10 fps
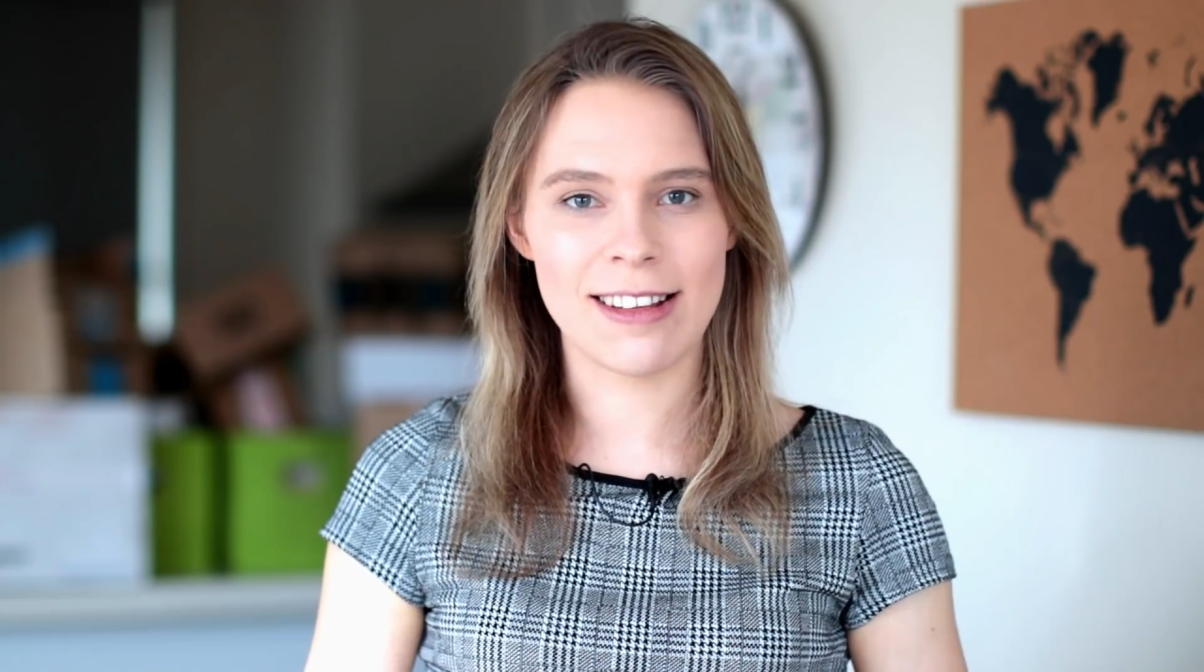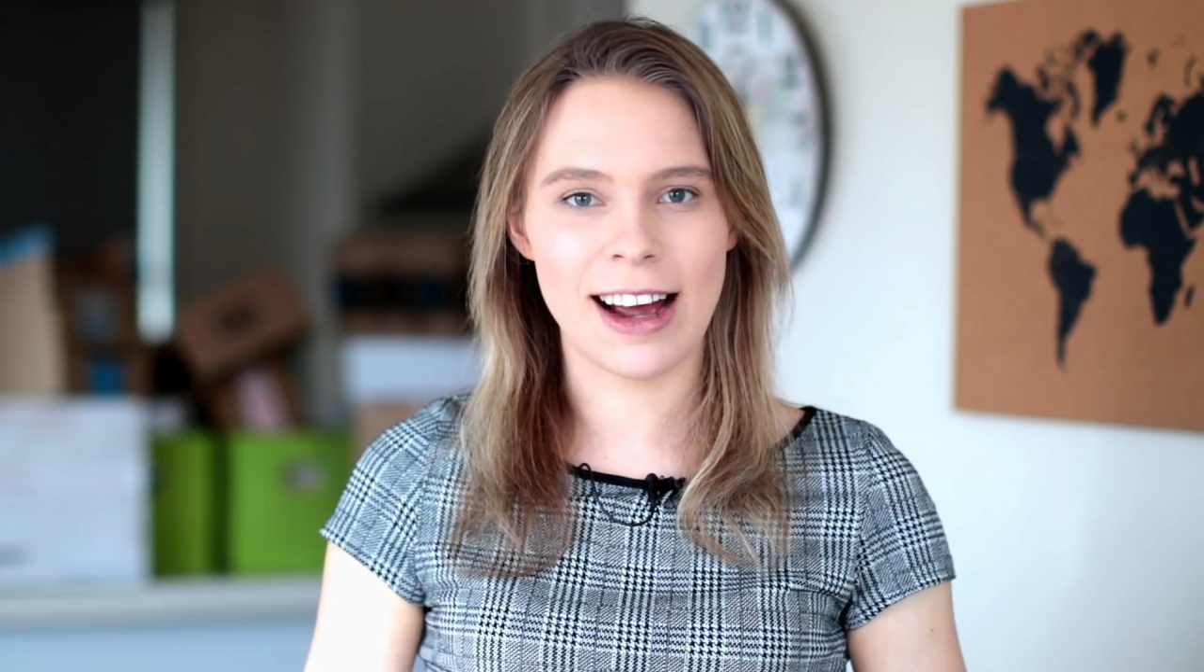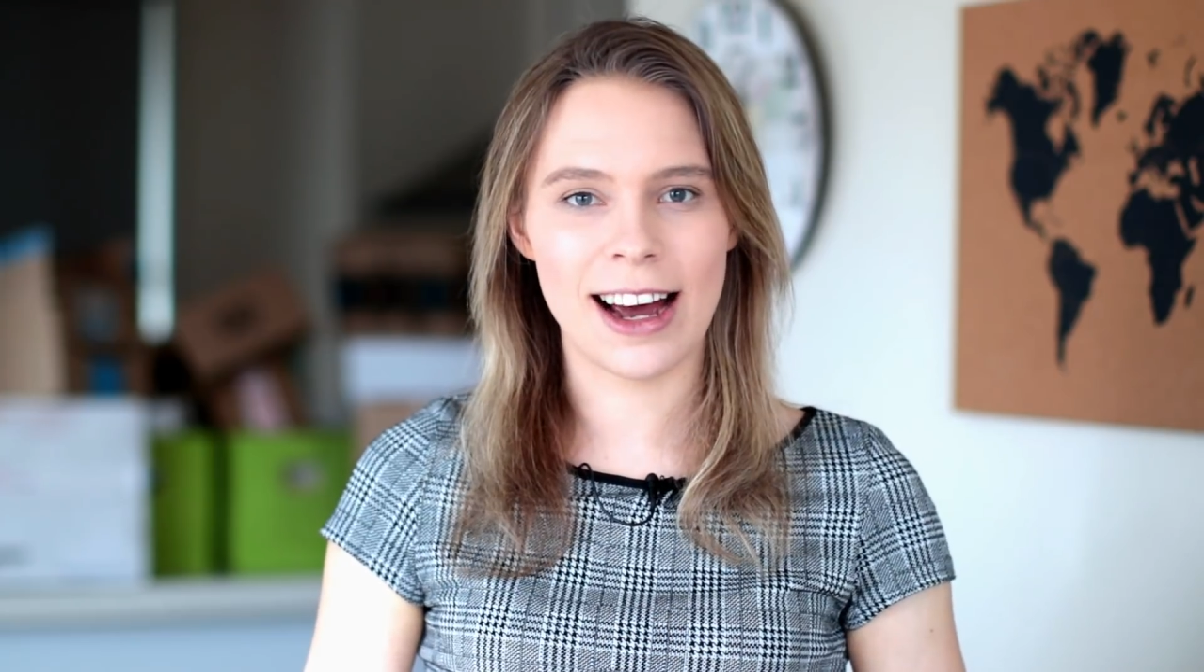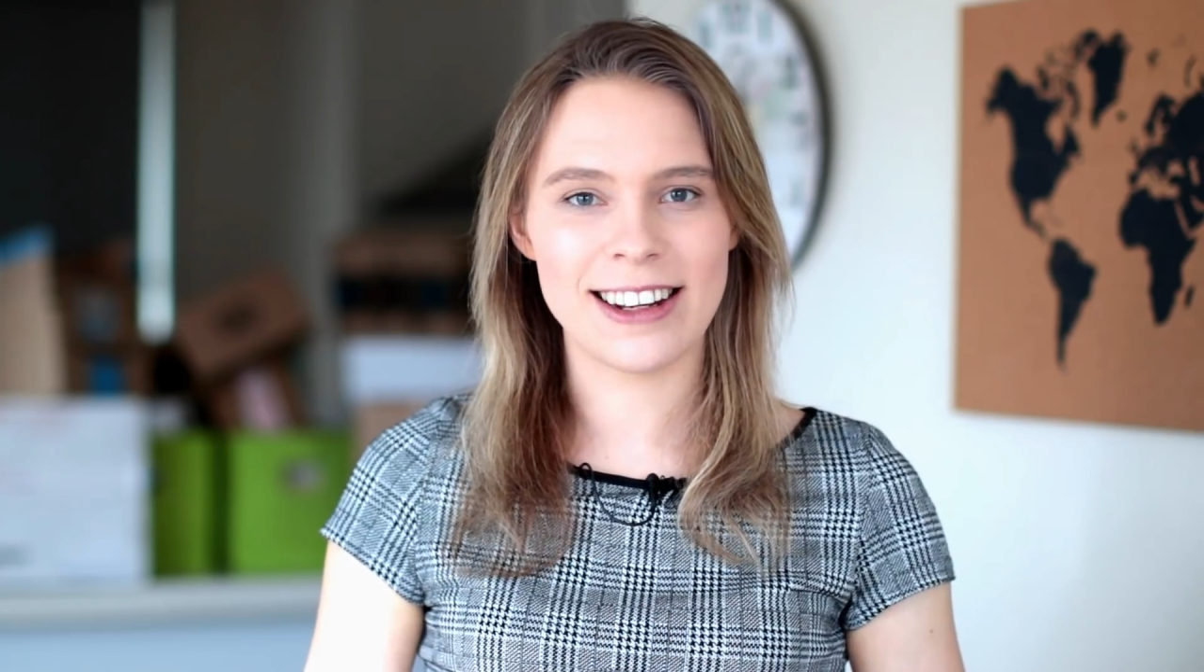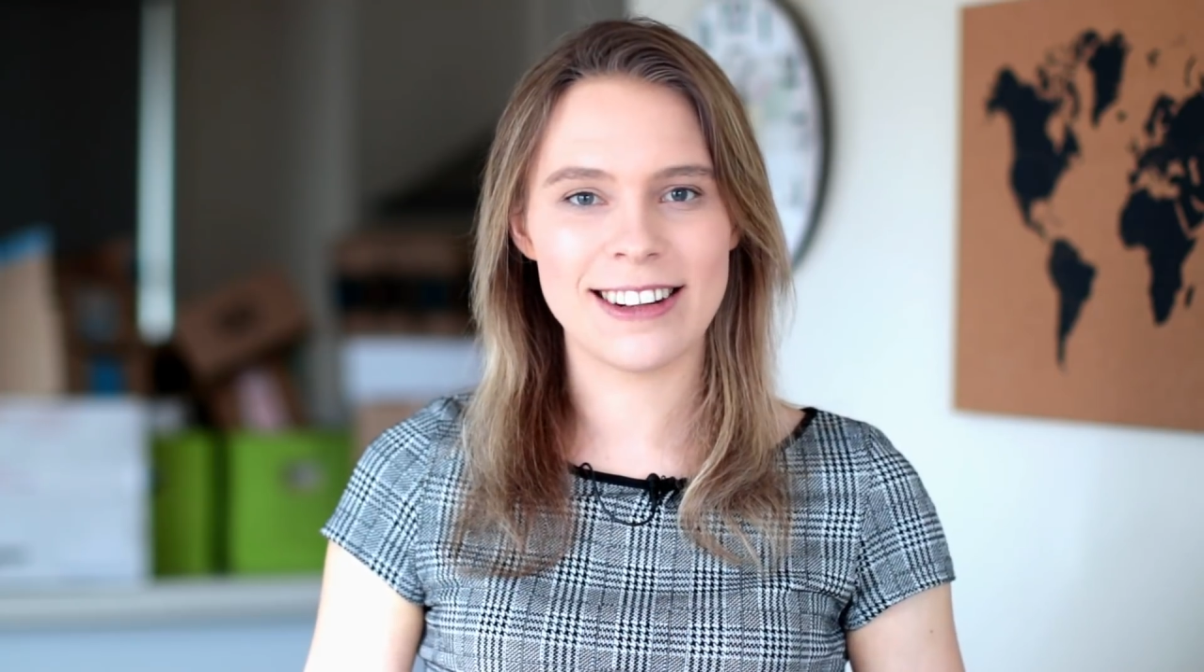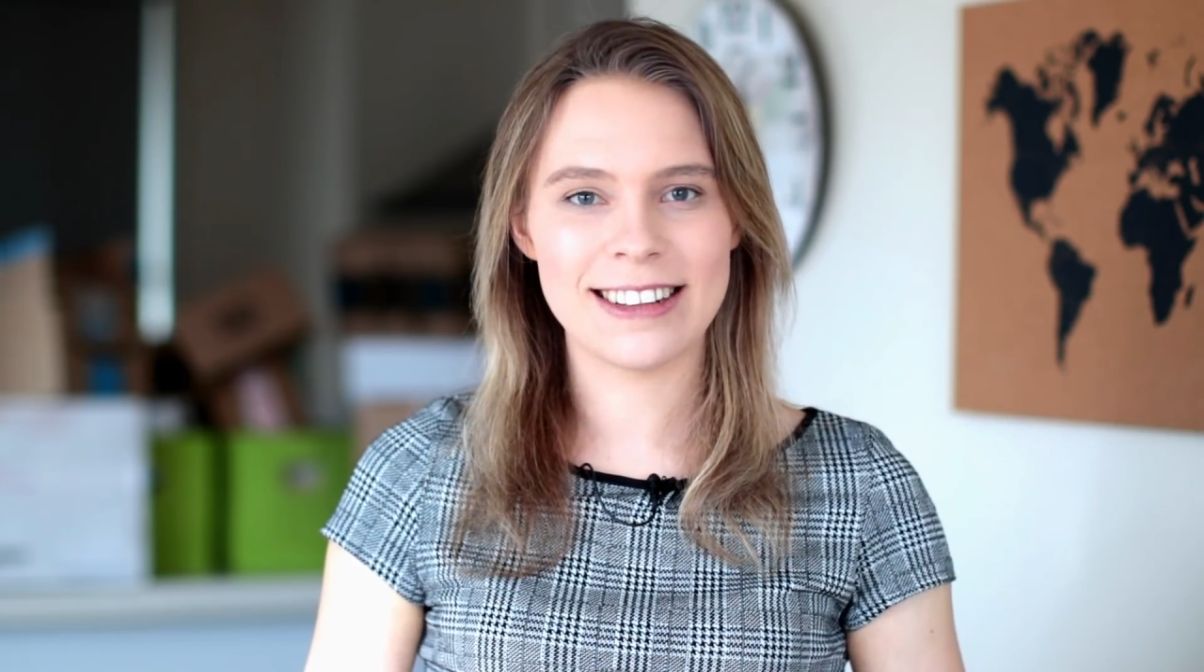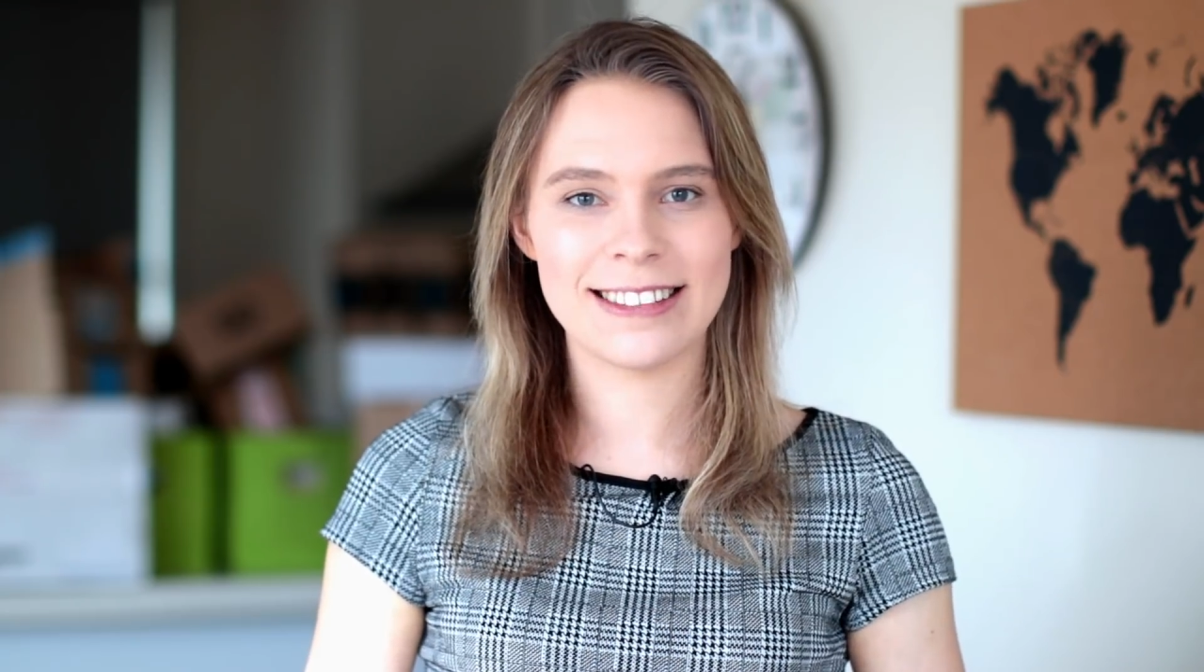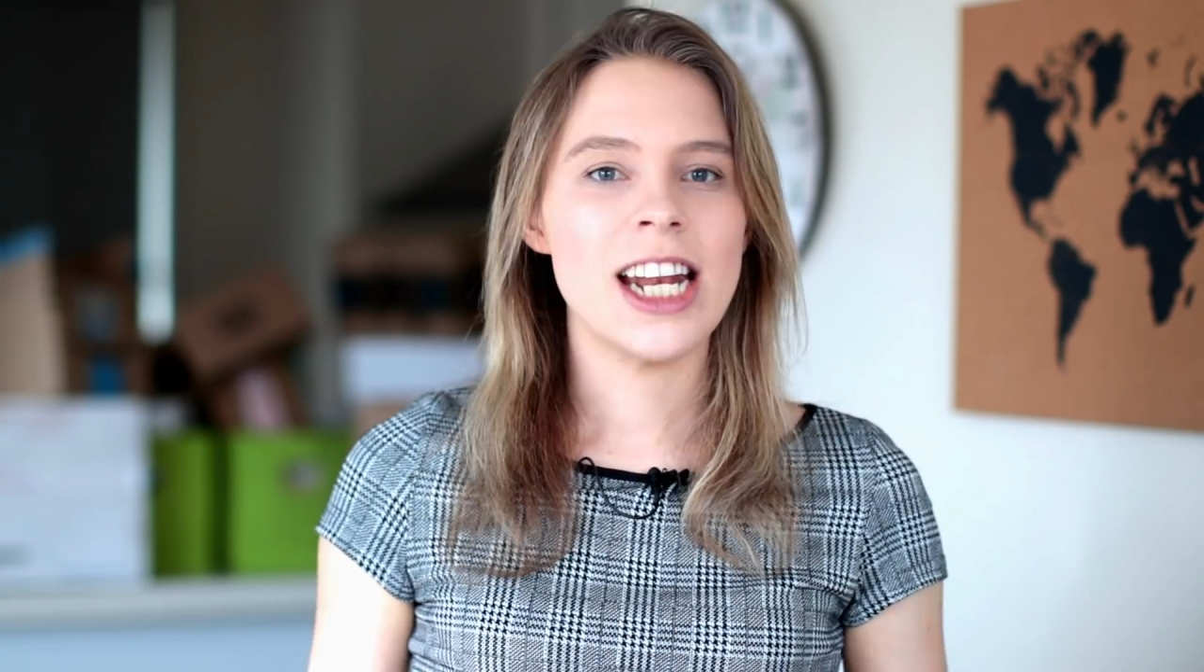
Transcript: started.